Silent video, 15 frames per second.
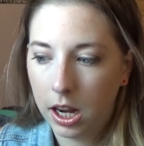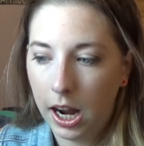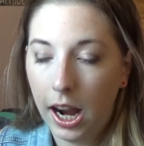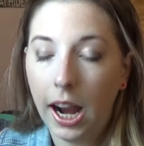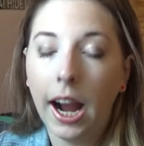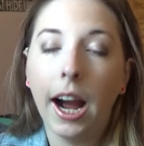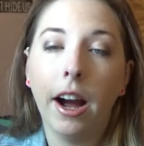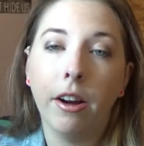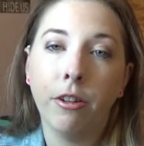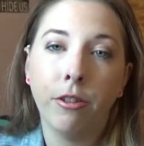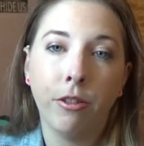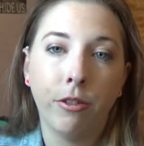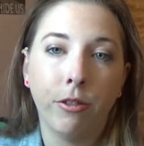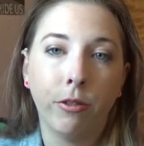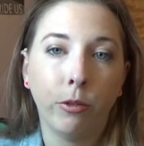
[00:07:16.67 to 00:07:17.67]
I have
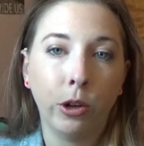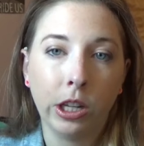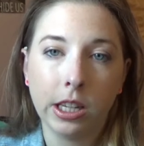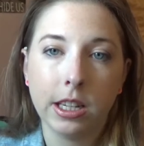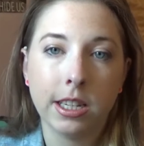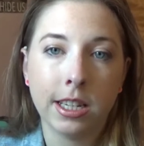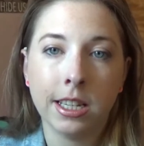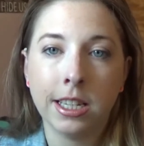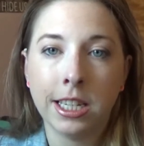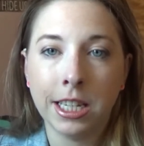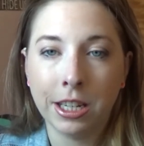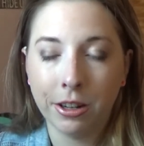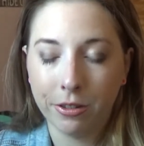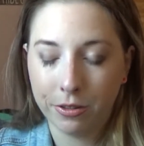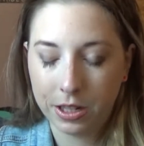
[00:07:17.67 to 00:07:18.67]
really
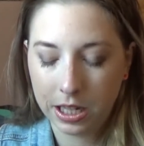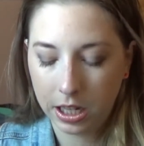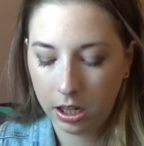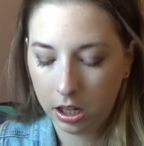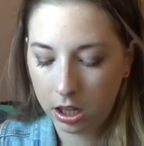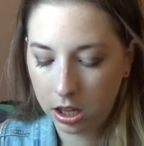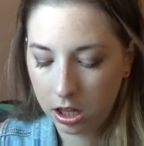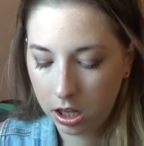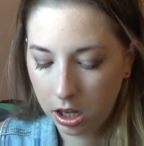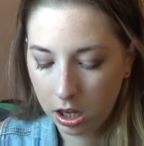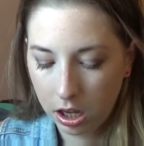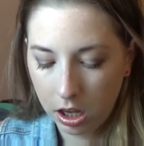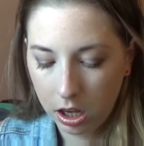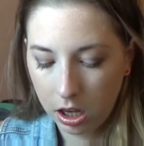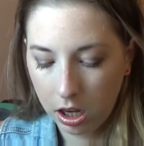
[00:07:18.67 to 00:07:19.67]
sensitive teeth.
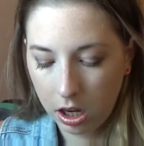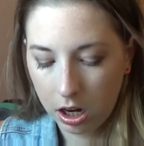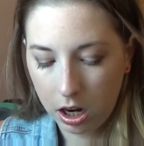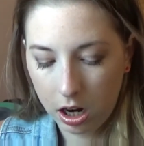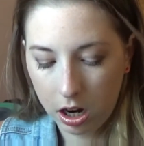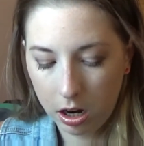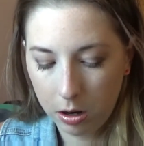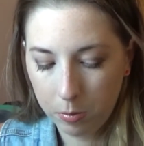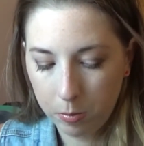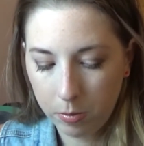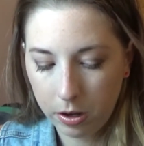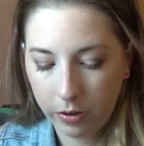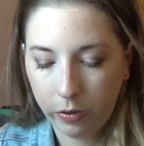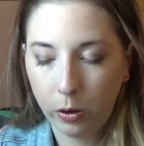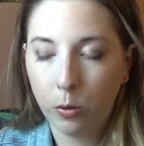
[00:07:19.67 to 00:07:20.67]

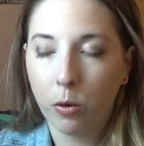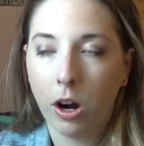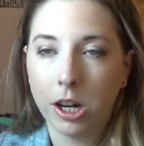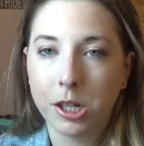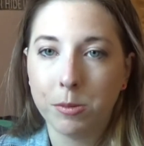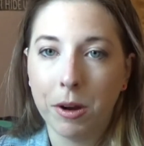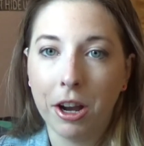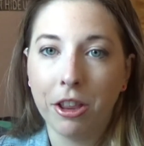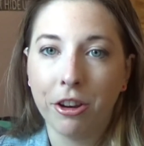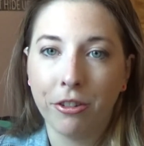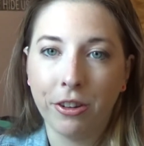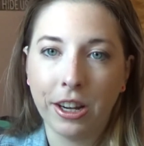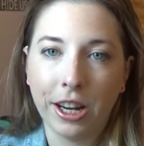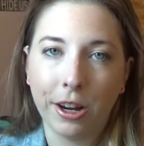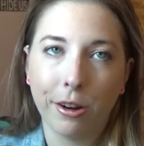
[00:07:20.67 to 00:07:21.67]
If you watched my other
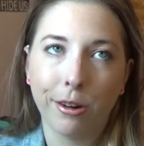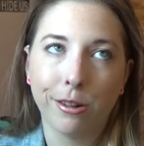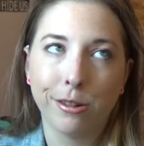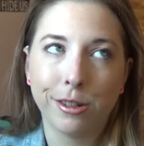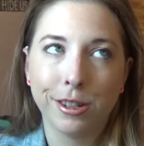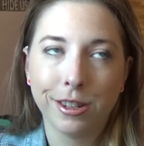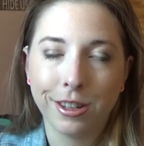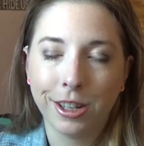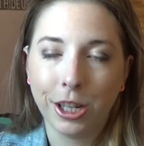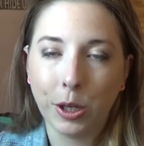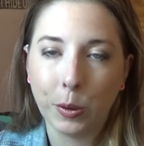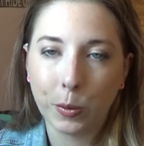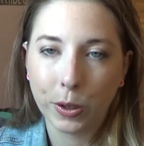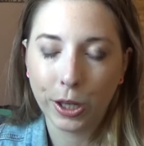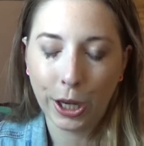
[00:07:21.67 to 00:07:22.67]
videos,
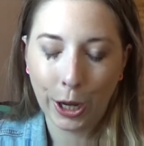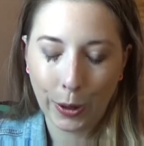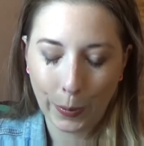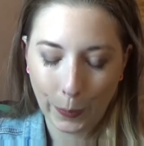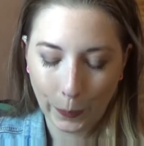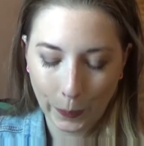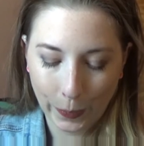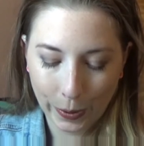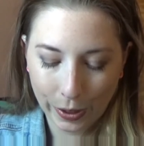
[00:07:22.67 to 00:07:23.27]
you would know.